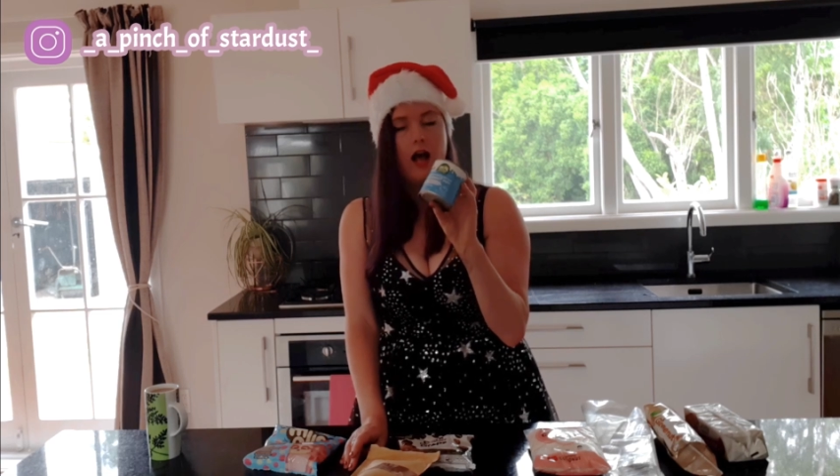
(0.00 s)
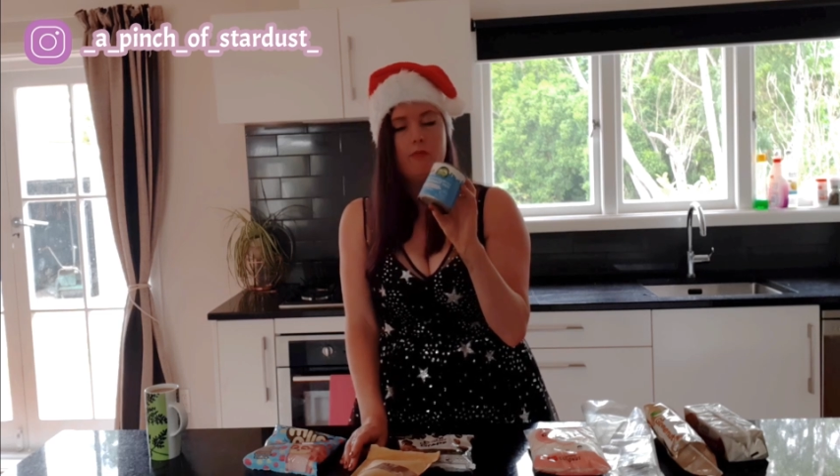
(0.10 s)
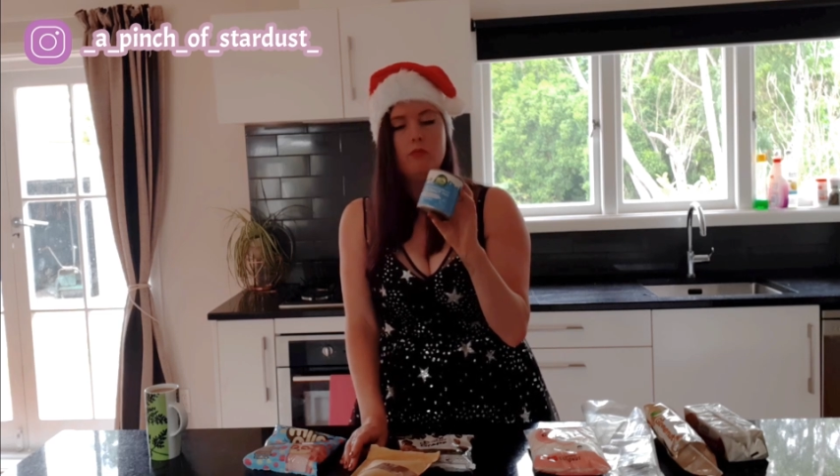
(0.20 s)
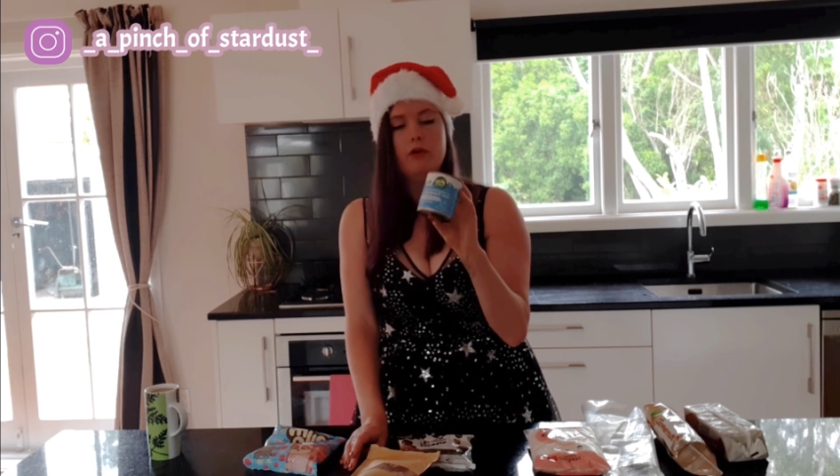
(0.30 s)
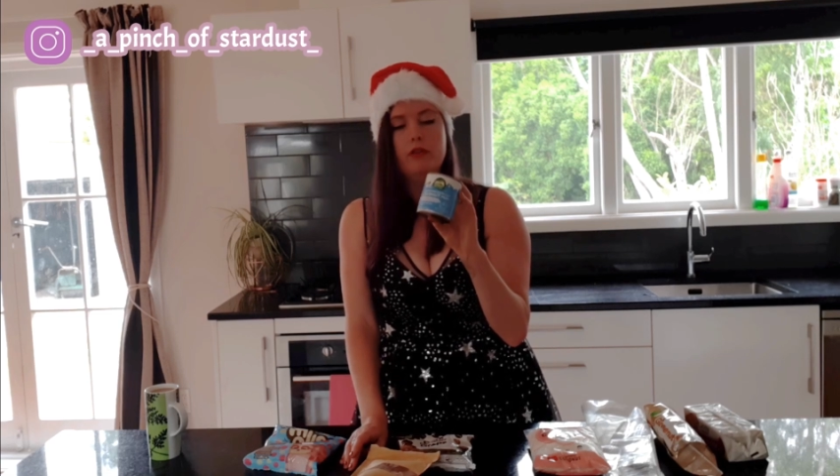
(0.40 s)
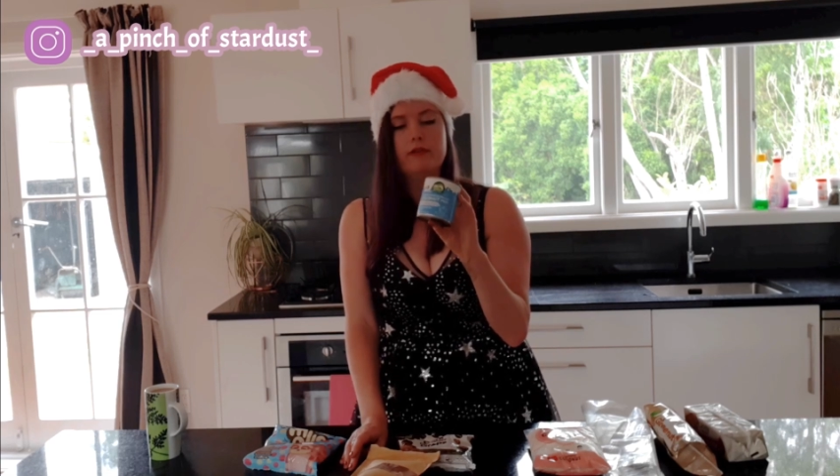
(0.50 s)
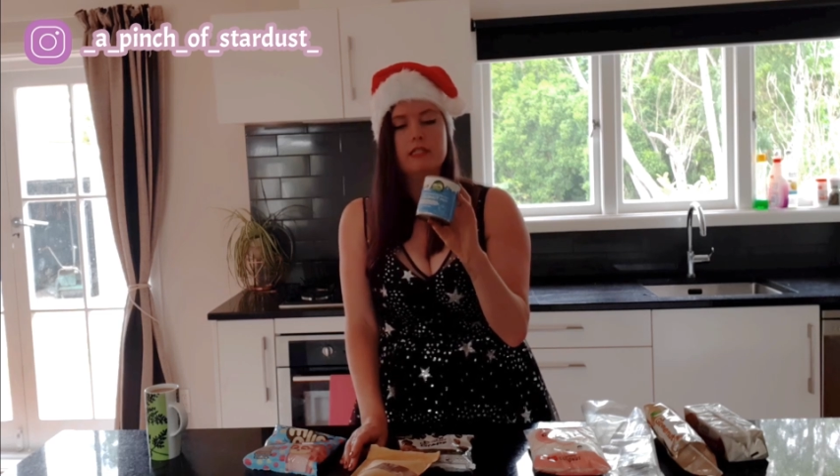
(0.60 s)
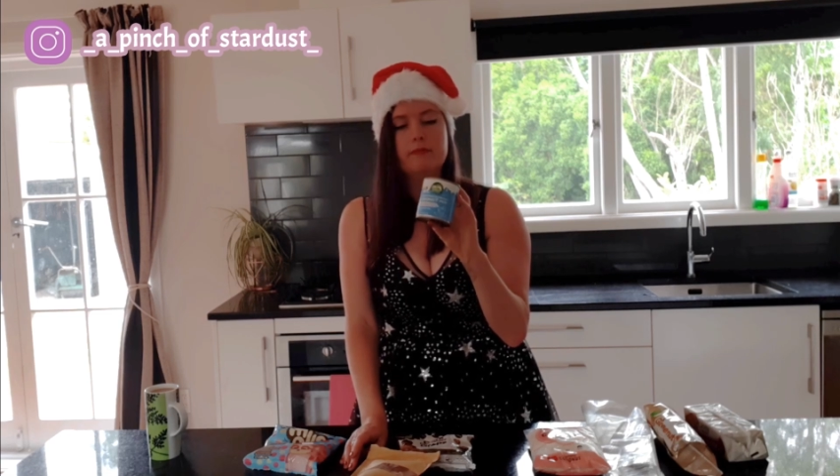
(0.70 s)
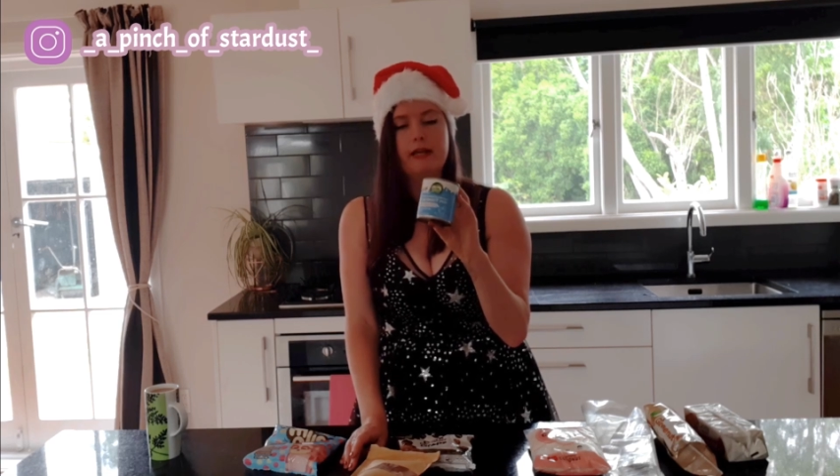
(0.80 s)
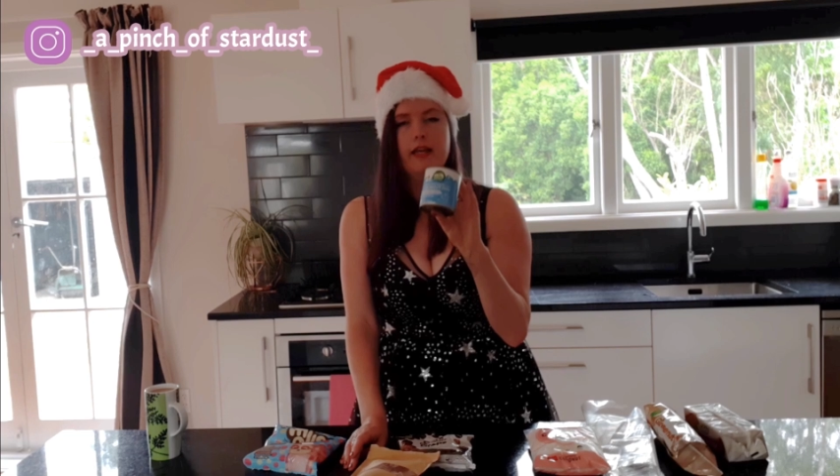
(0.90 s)
I will put the
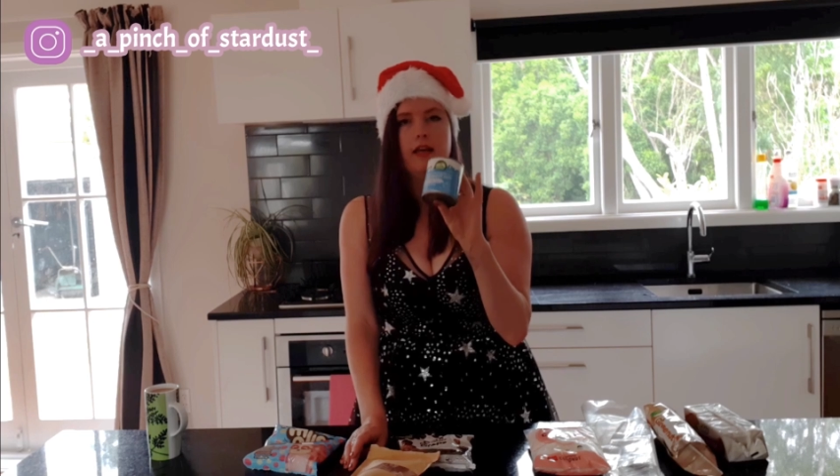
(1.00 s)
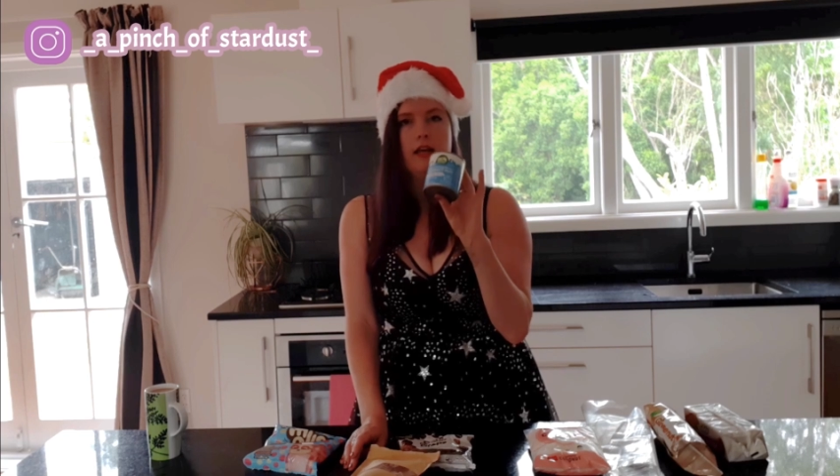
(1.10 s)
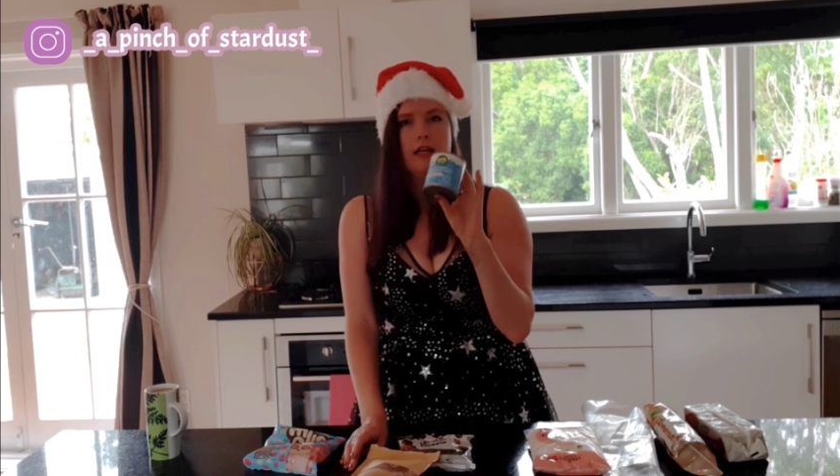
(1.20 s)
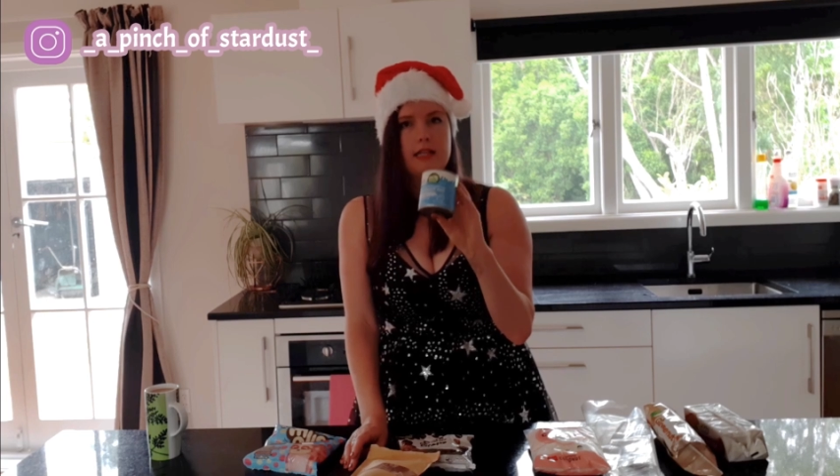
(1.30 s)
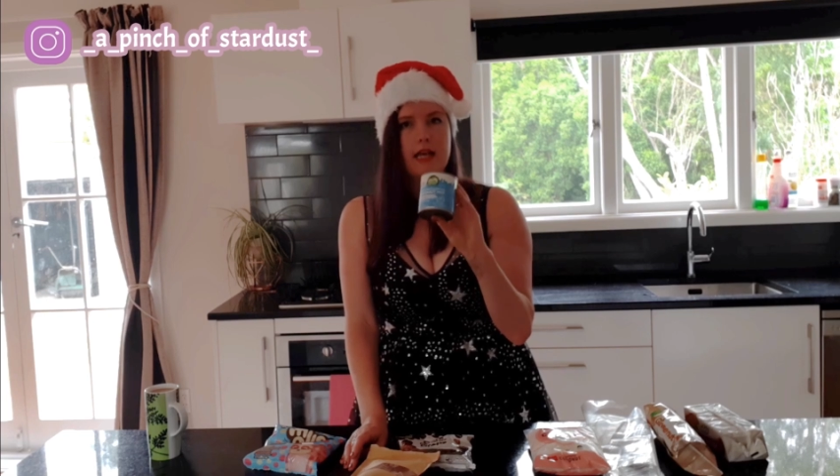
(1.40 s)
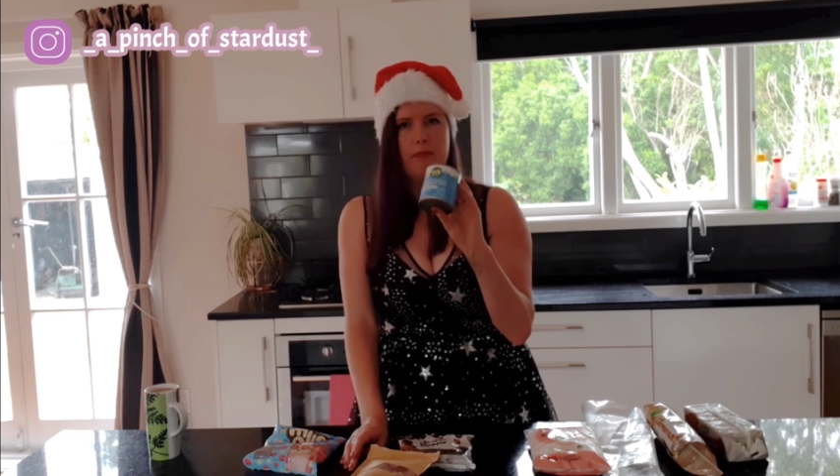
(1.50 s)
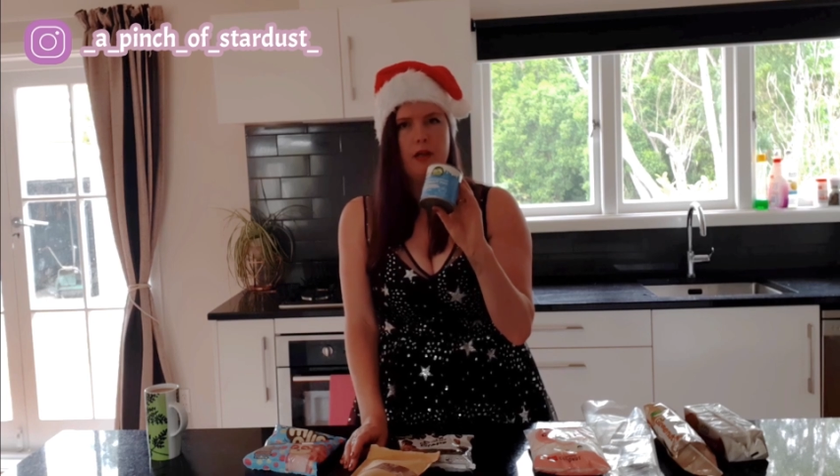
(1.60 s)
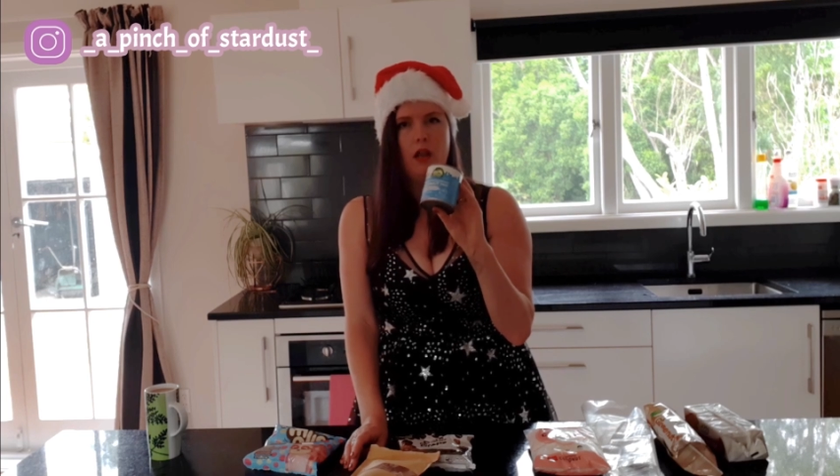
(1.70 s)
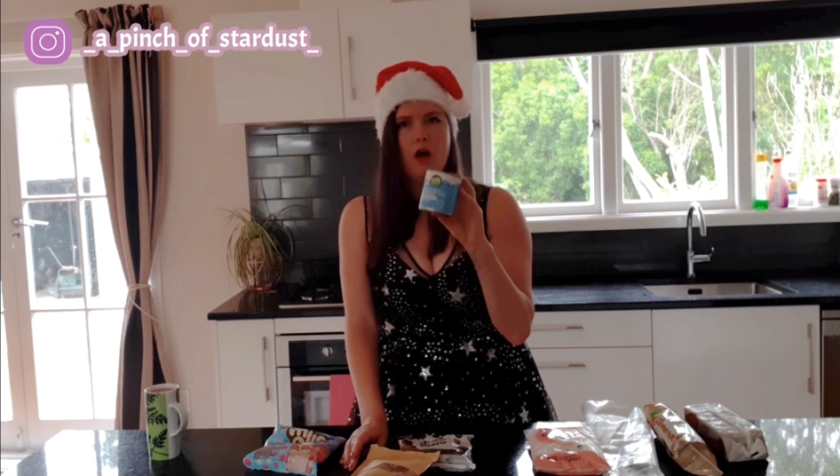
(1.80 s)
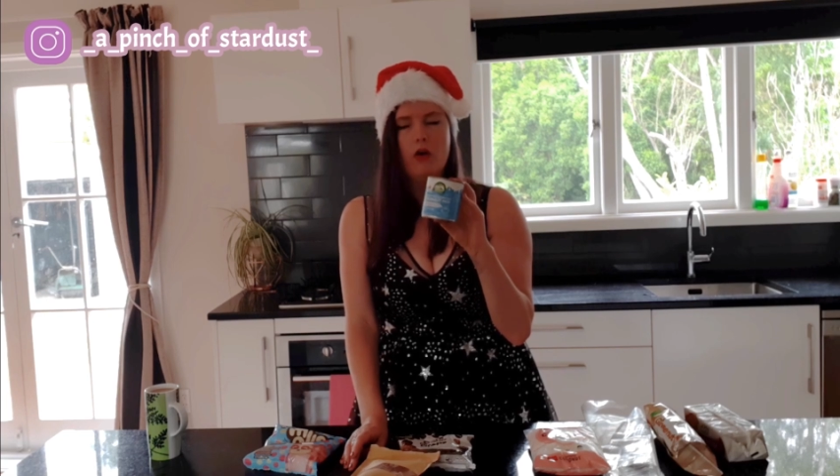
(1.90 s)
recipe down
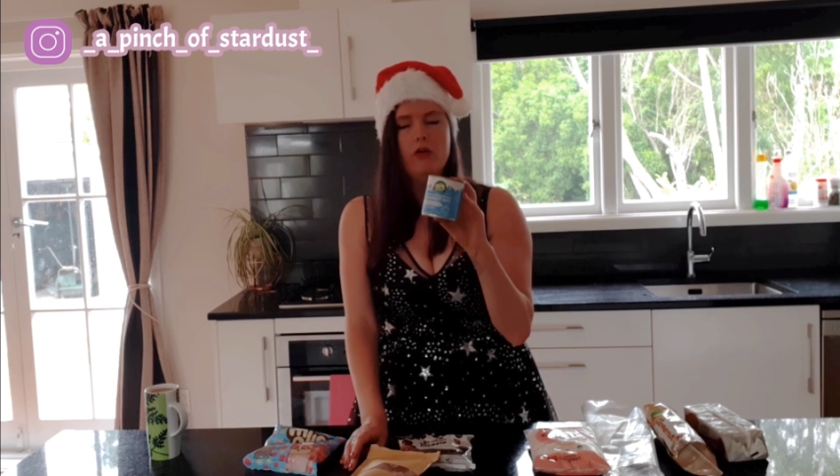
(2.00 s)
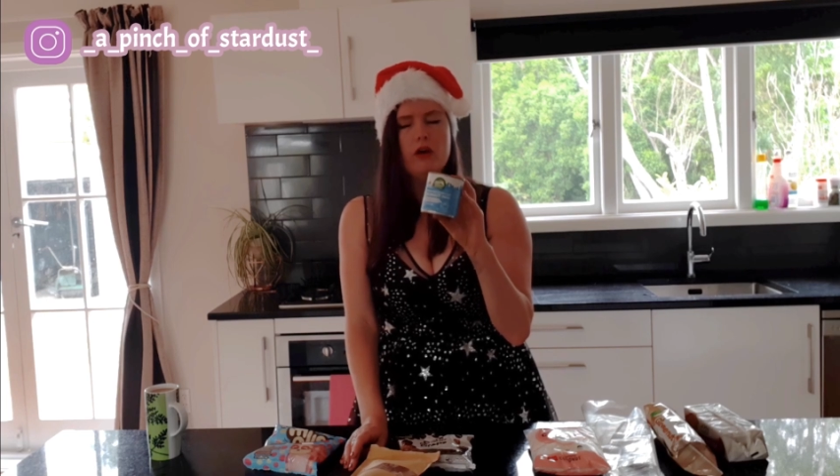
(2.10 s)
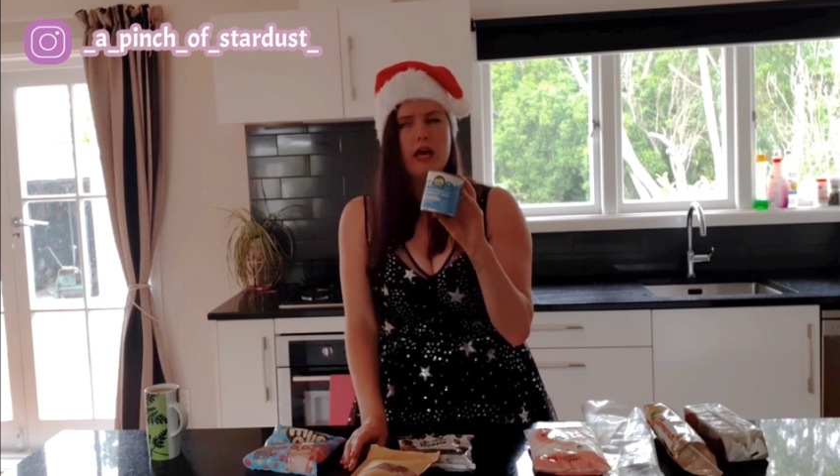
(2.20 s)
below,